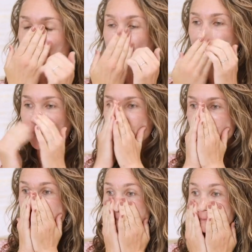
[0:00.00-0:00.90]
Um,
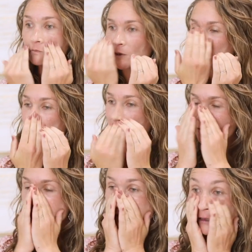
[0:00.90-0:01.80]
well, you can
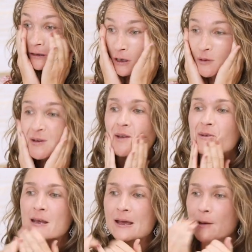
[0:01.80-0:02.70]
use it alone, I
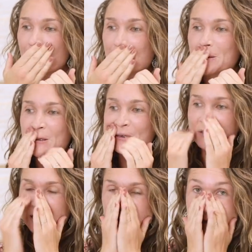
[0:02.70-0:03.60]
mean, or you can
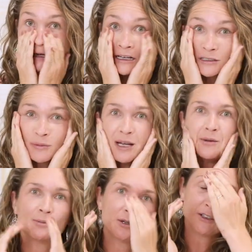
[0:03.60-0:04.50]
use it as a
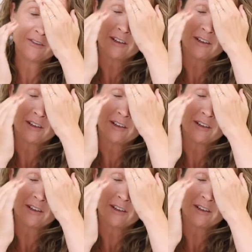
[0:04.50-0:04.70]
primer and put your